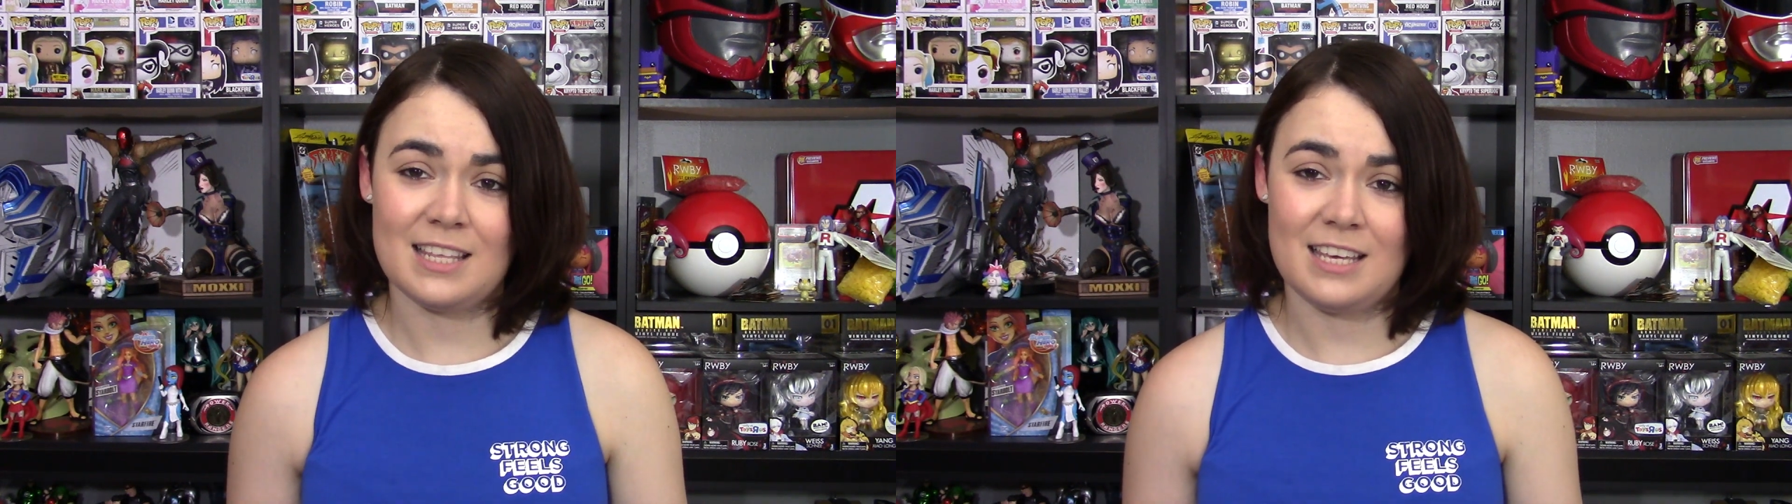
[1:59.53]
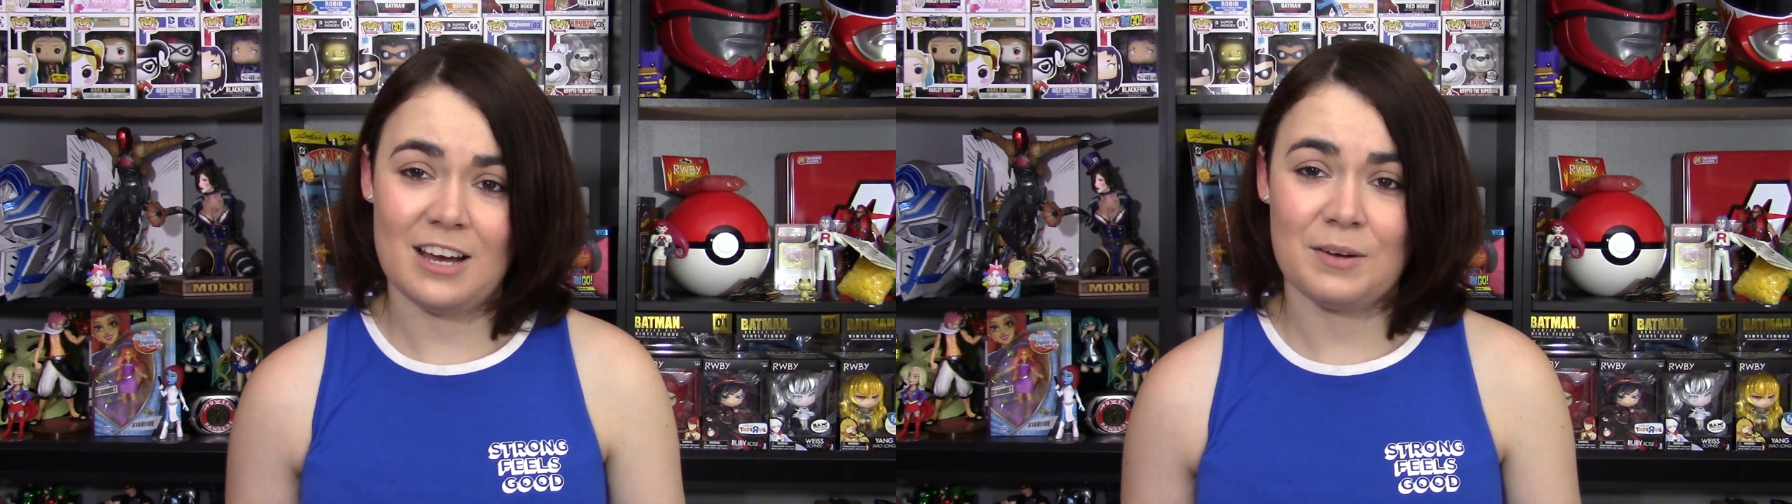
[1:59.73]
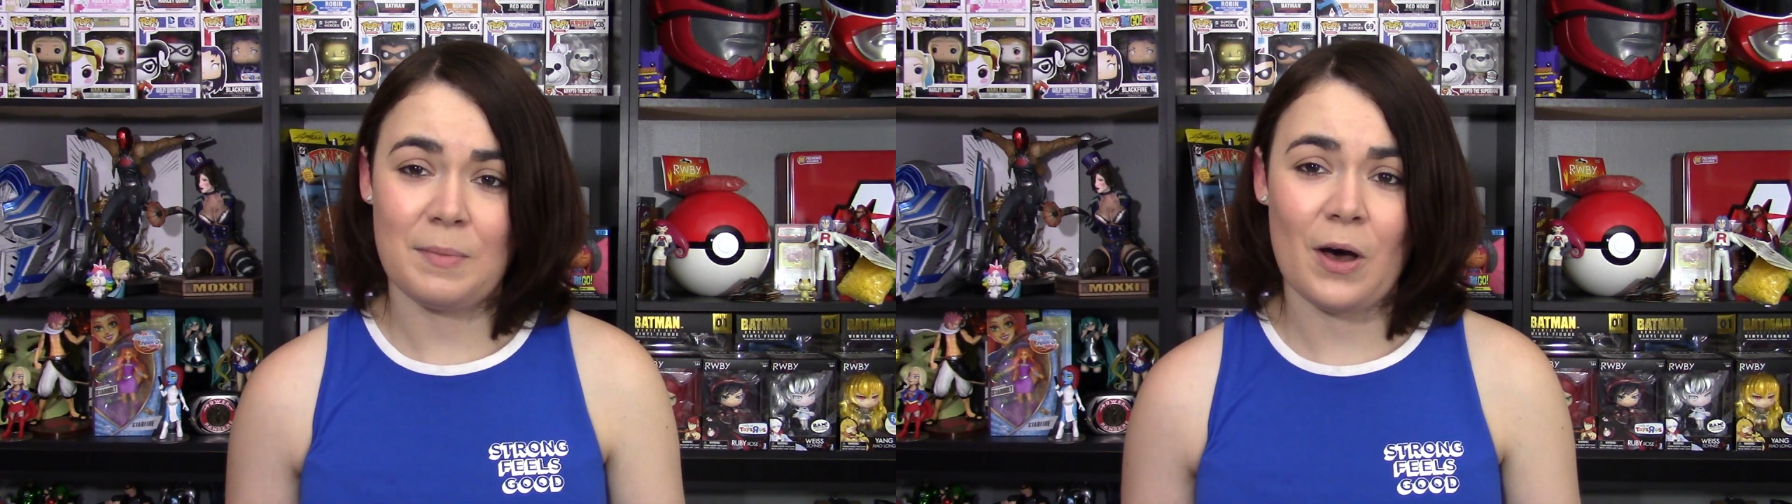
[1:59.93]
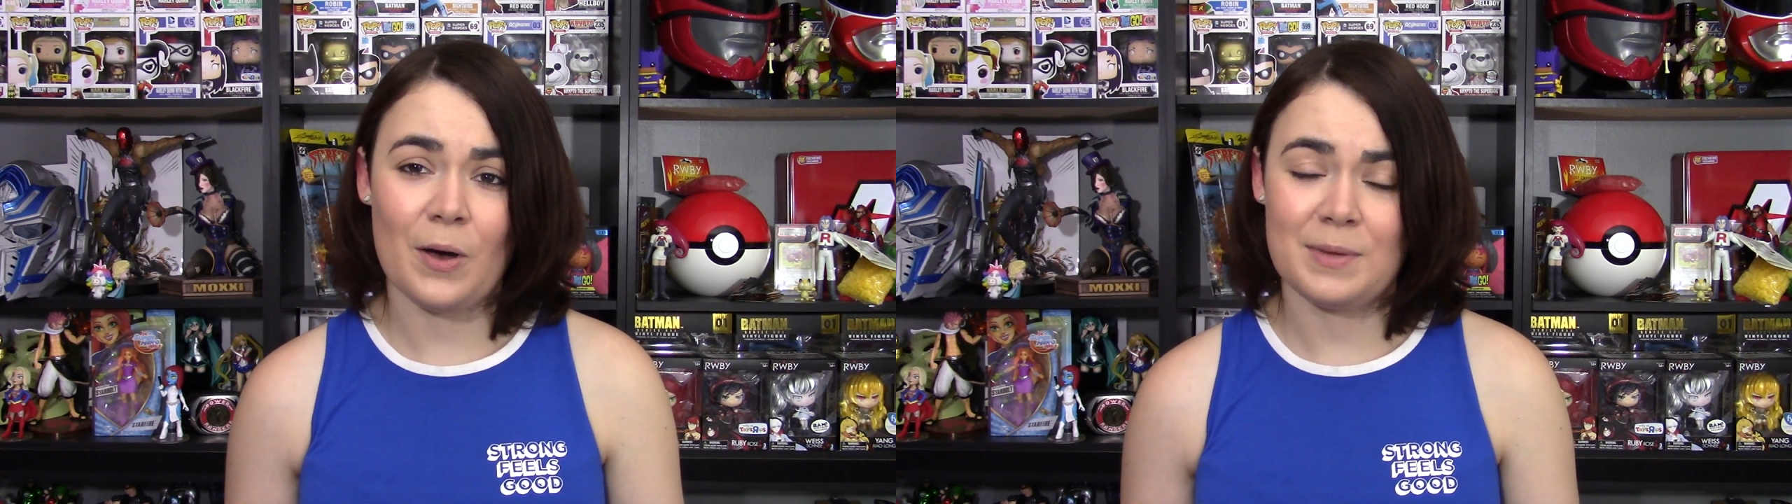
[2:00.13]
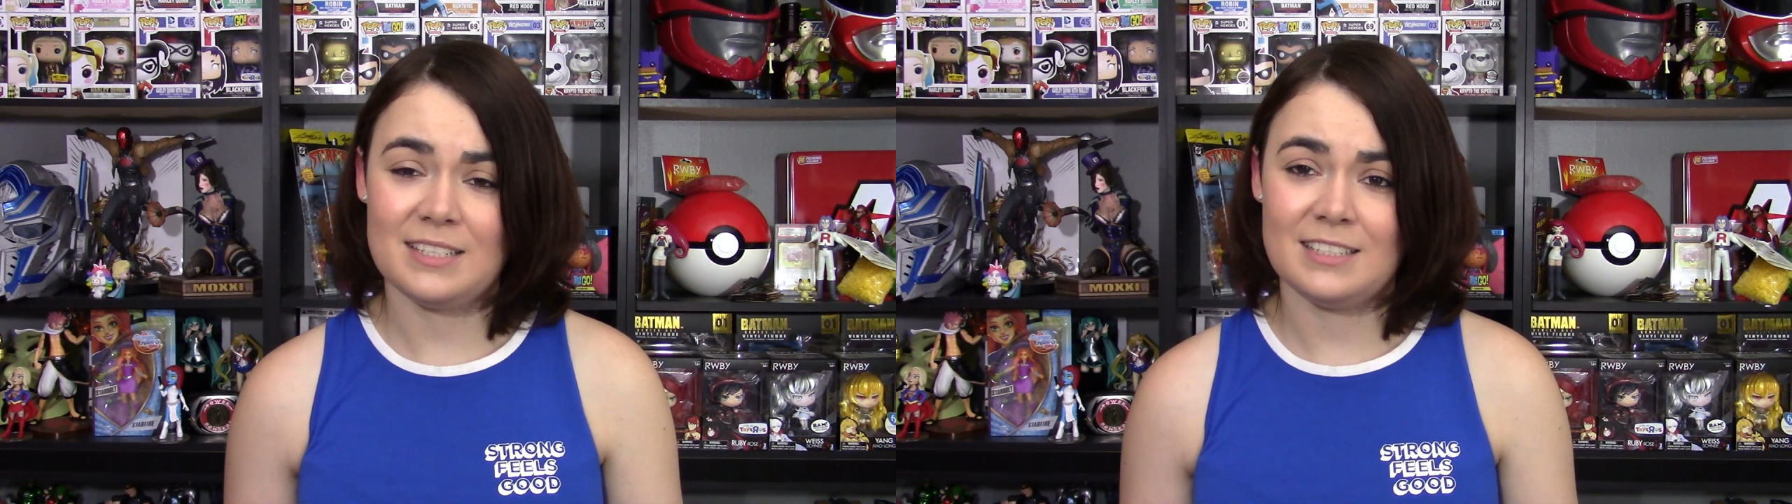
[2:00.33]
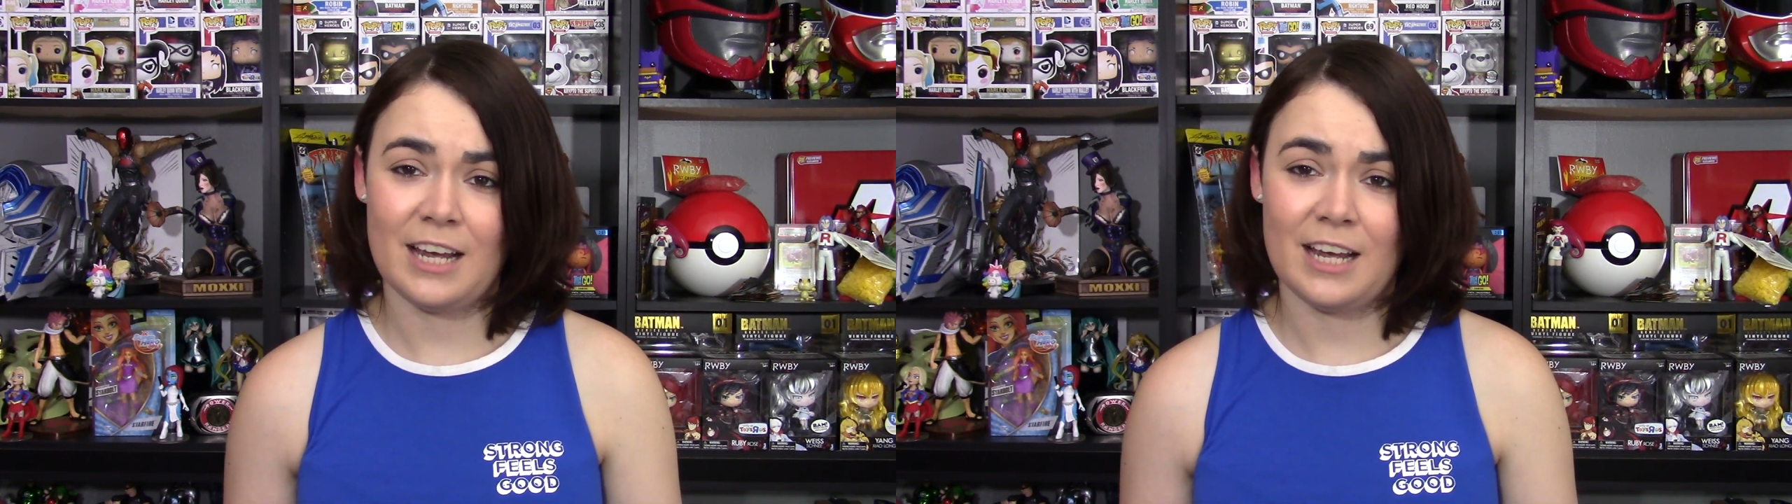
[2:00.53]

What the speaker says: the young mom is